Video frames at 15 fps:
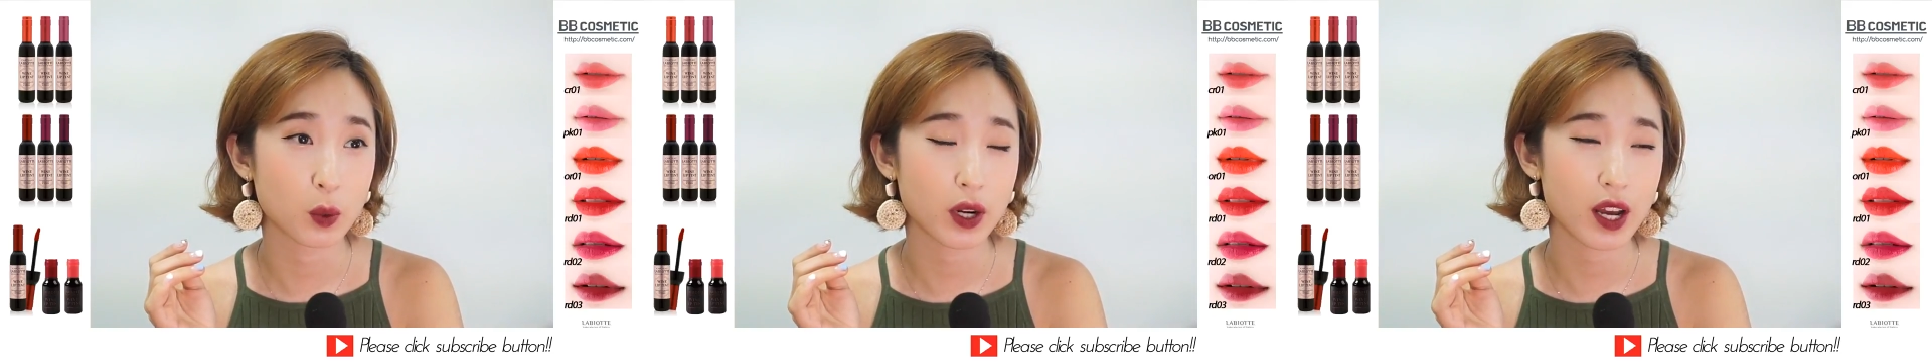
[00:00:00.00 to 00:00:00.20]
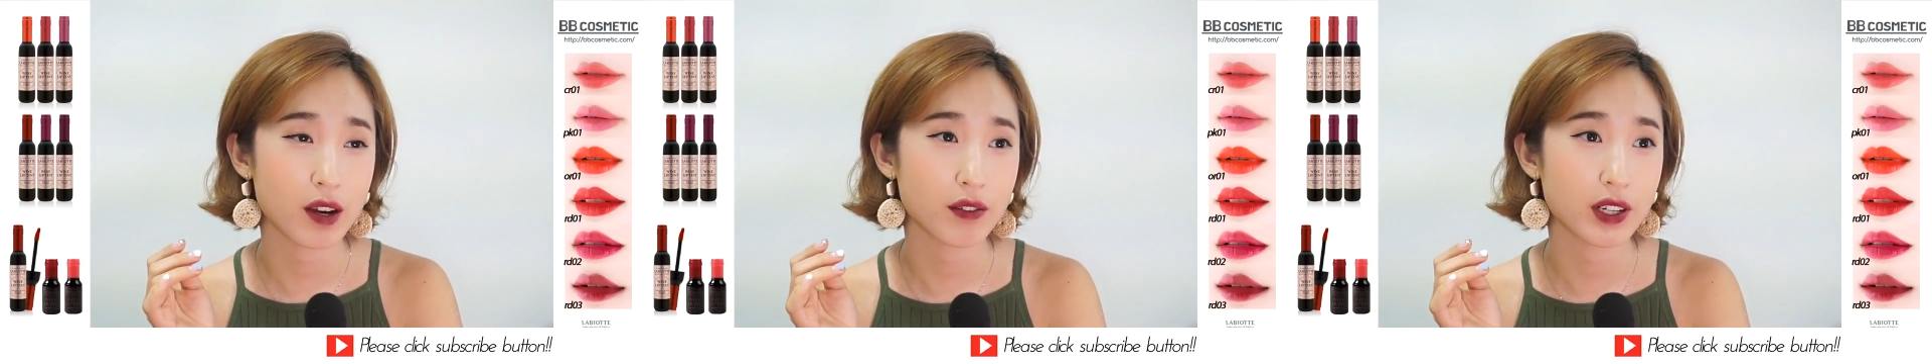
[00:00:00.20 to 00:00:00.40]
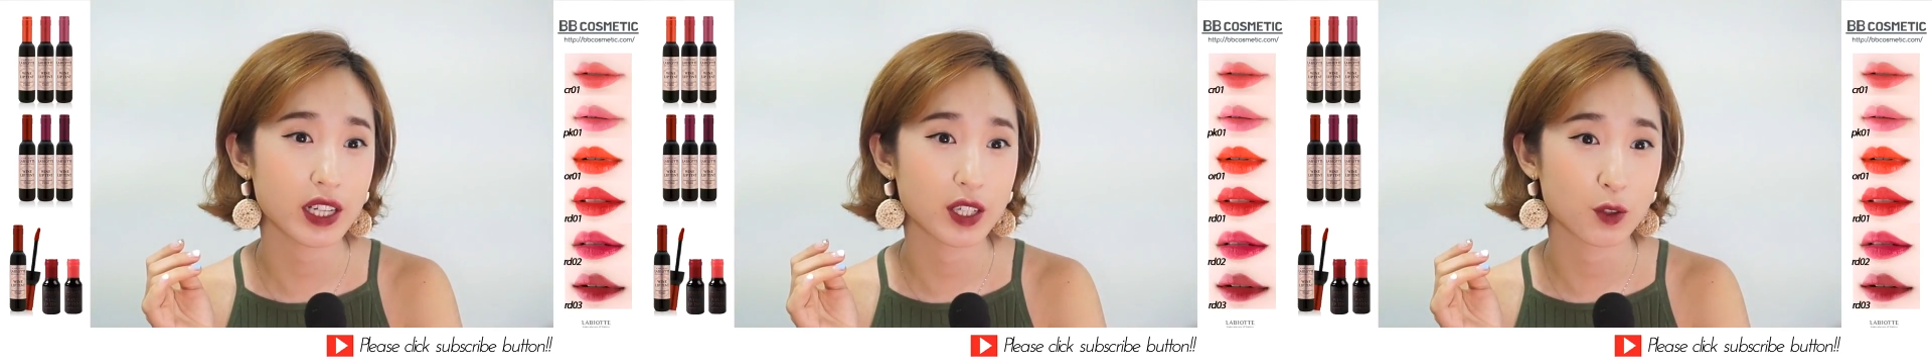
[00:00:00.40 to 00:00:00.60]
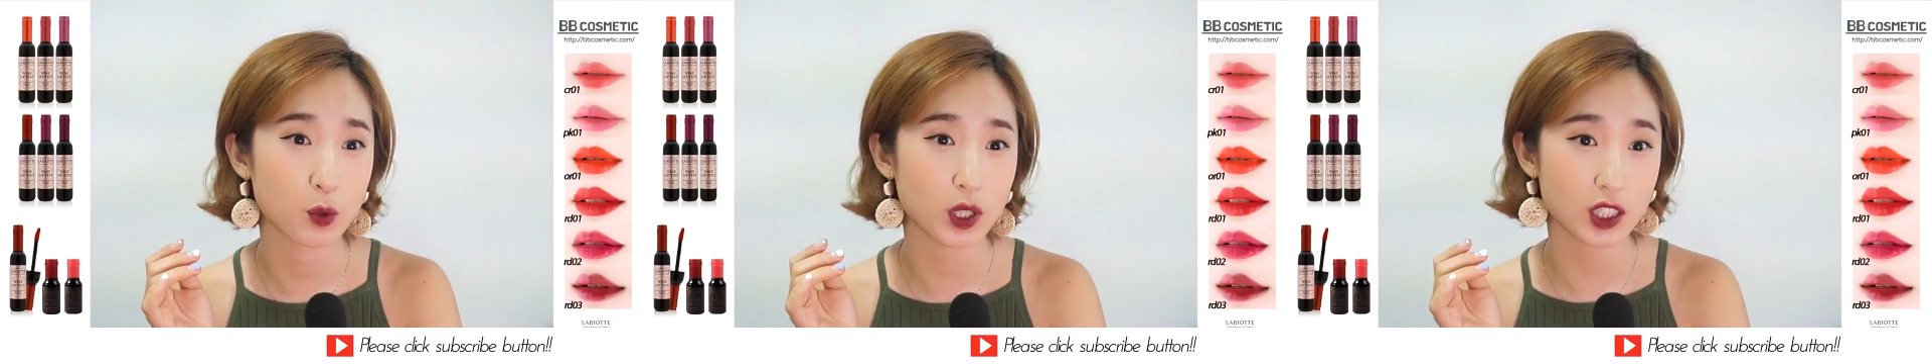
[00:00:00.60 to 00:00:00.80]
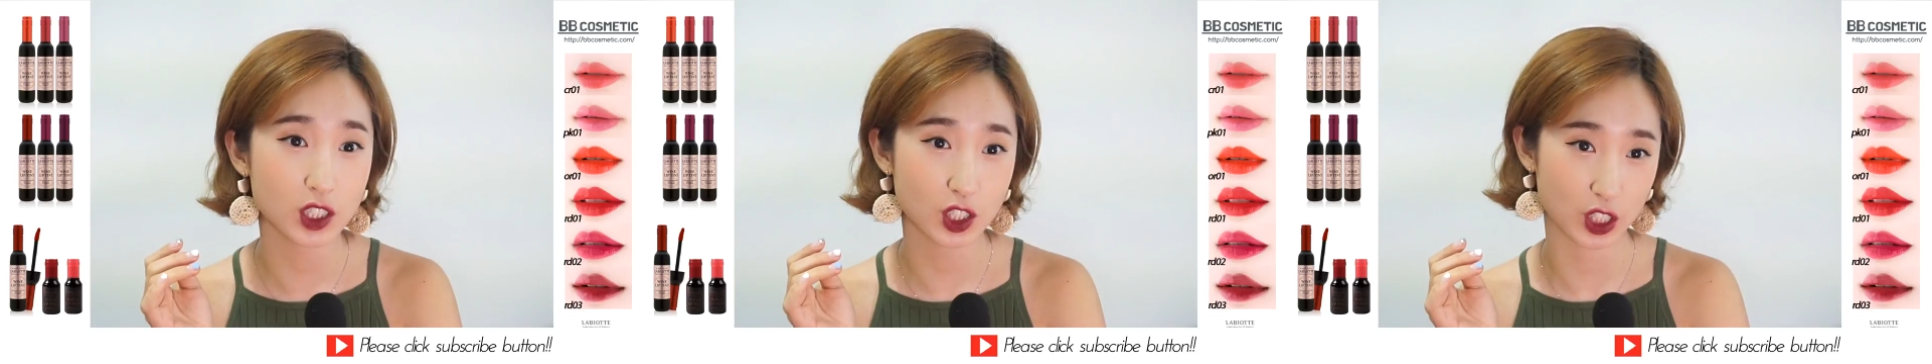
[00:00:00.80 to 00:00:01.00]
have any
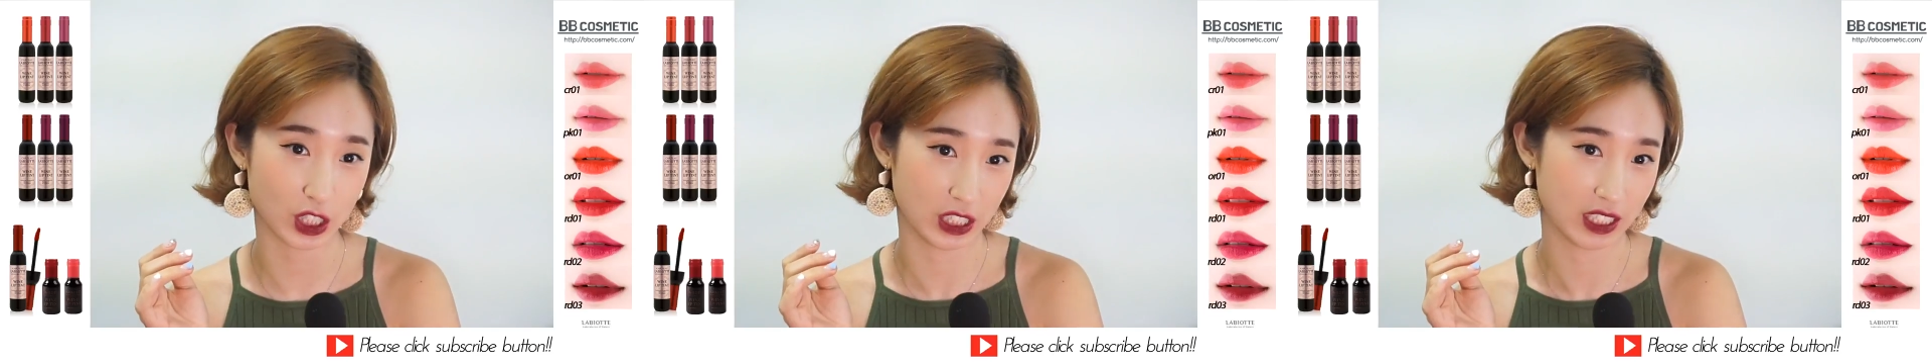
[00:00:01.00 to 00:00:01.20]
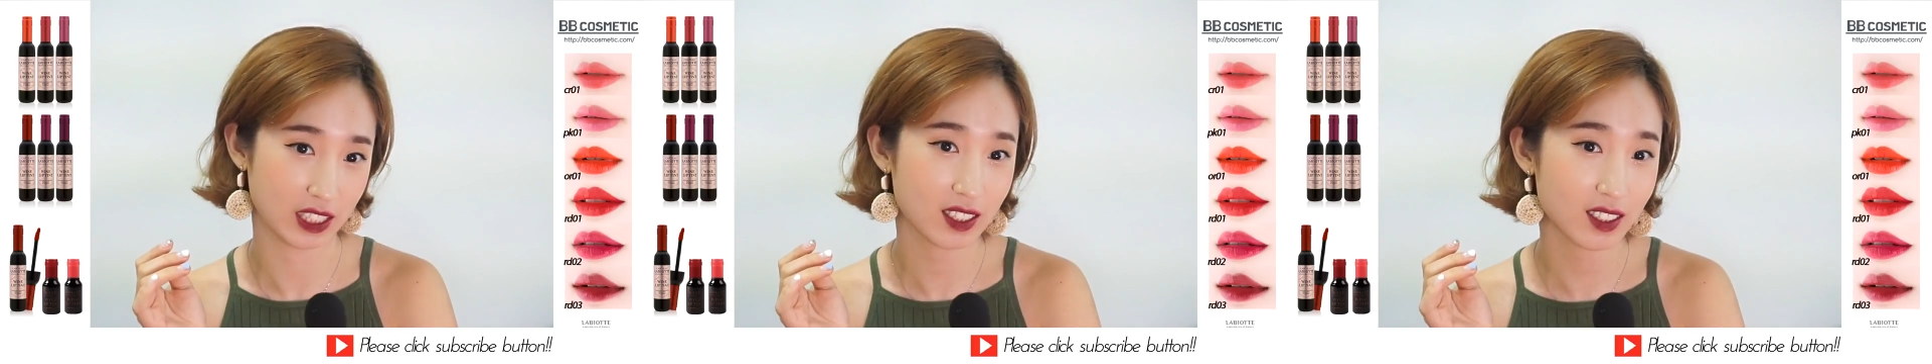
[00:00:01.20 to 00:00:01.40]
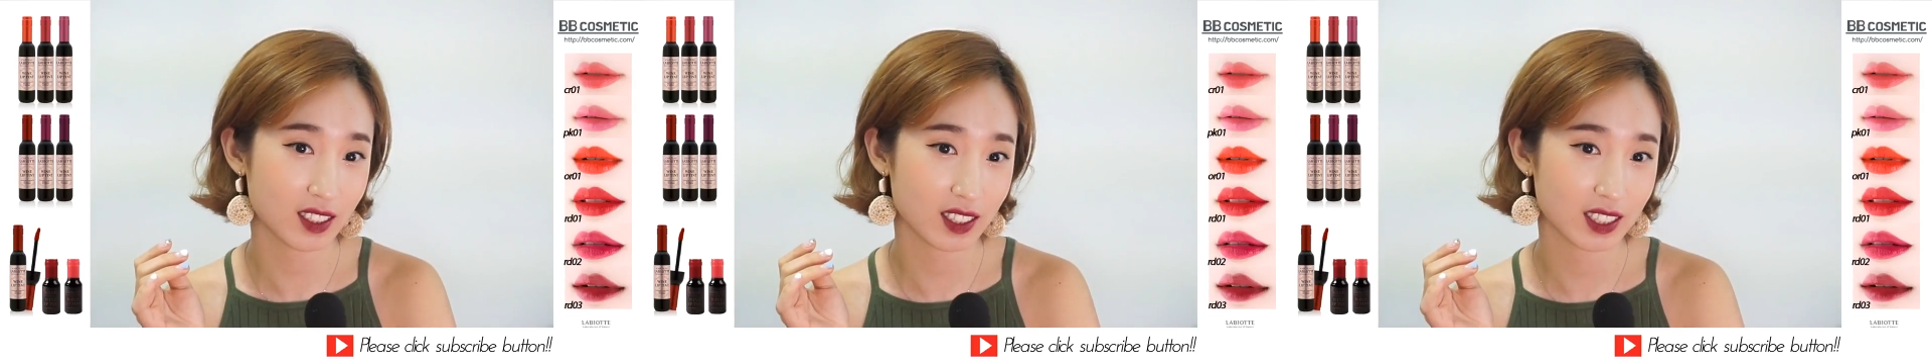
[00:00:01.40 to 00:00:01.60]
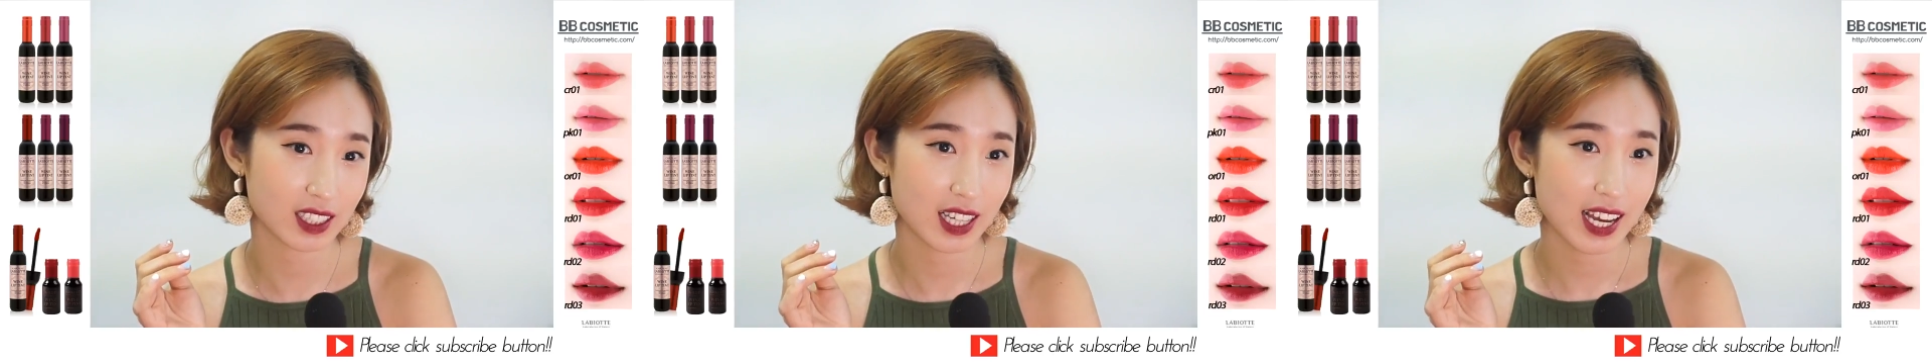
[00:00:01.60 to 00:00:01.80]
questions,